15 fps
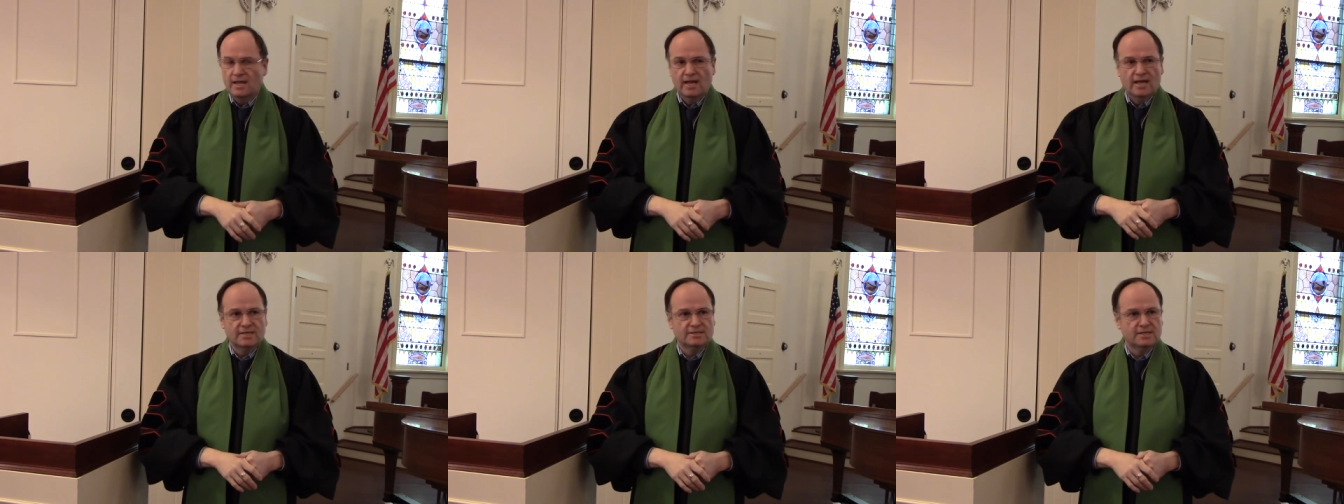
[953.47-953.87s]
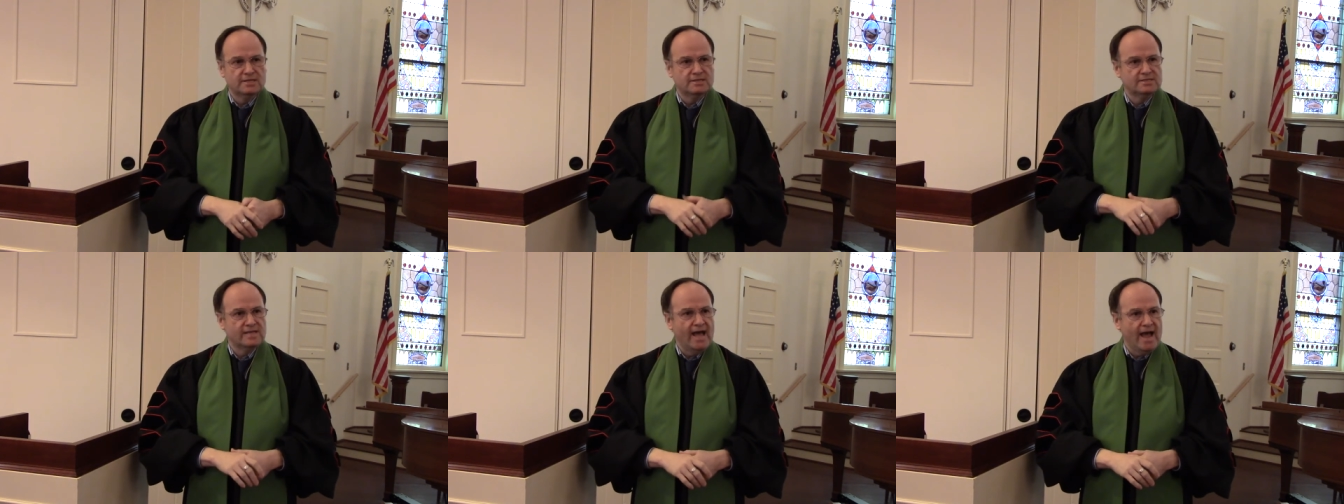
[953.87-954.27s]
as he
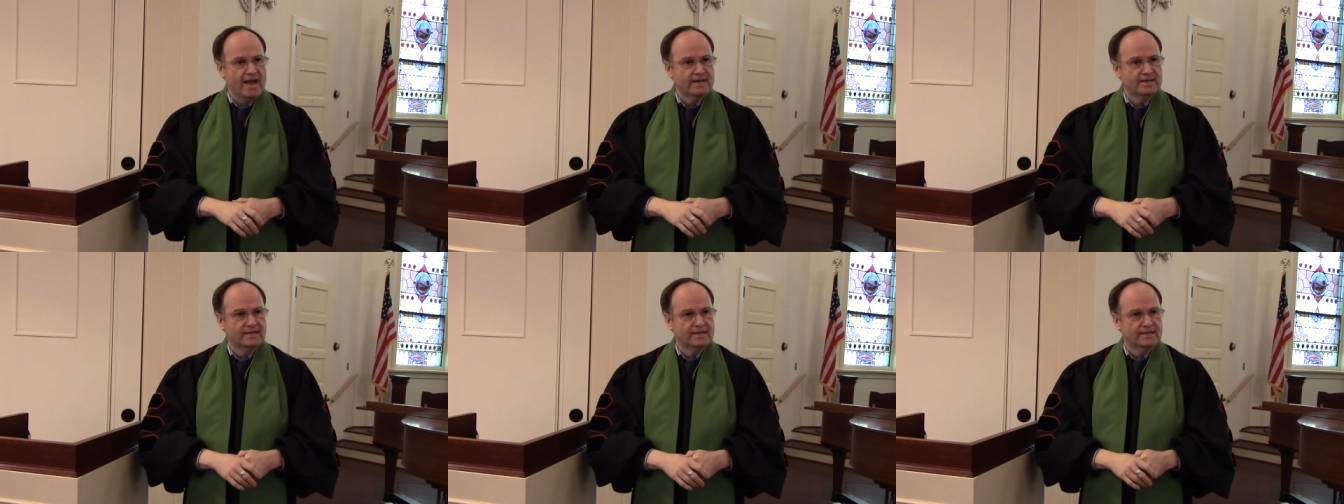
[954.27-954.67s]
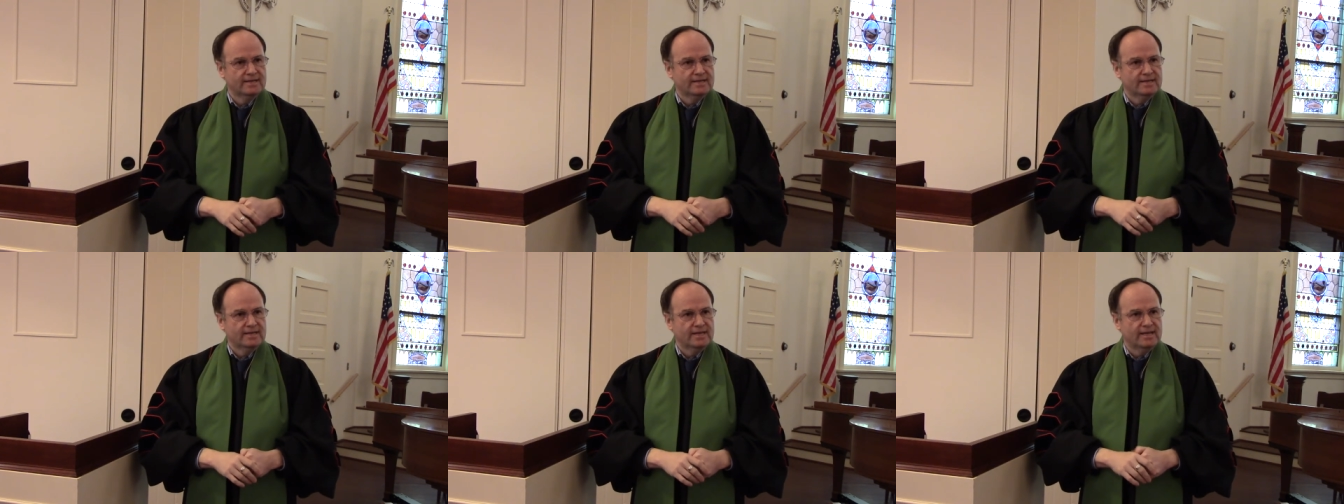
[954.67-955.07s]
sat
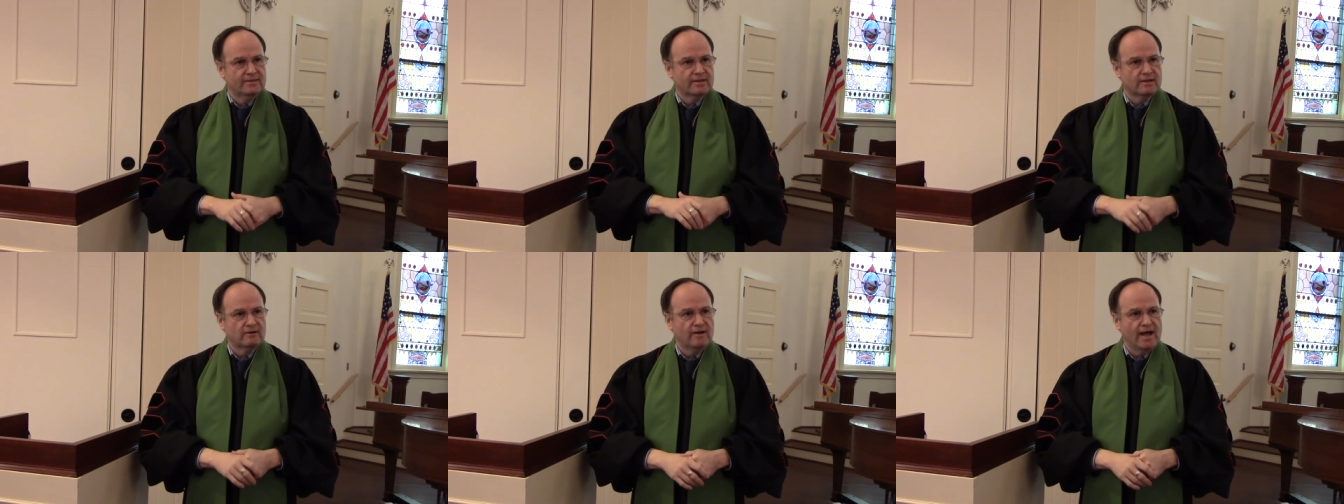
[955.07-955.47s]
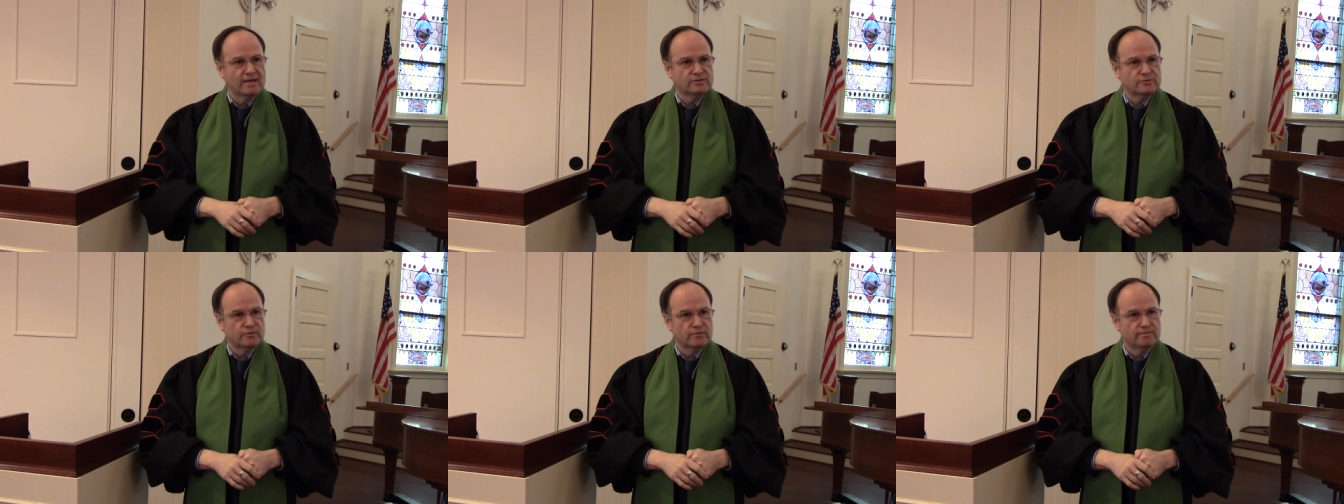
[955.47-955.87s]
in the
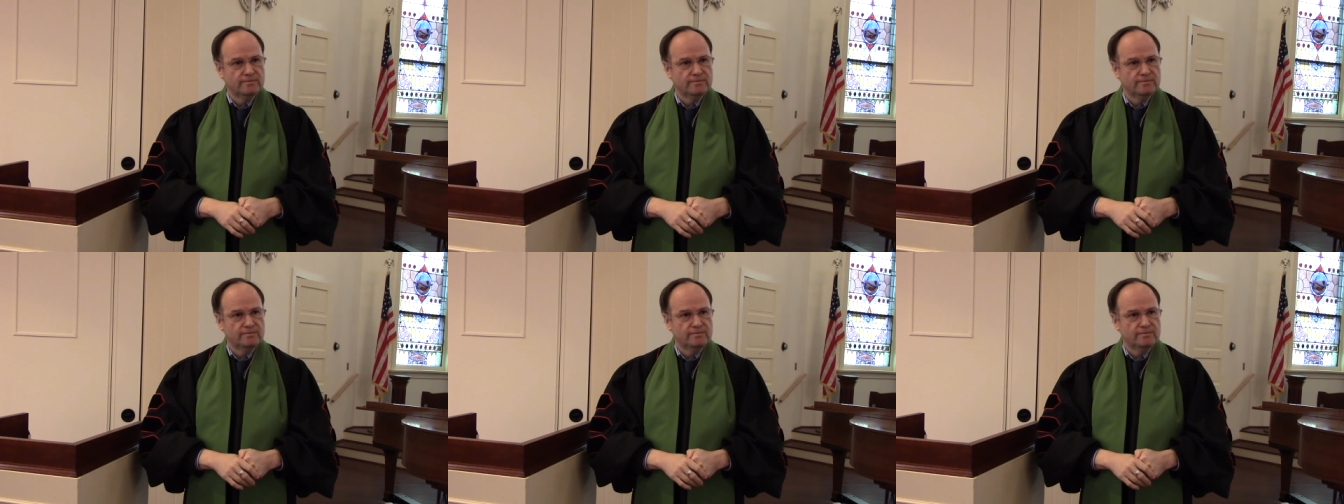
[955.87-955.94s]
classroom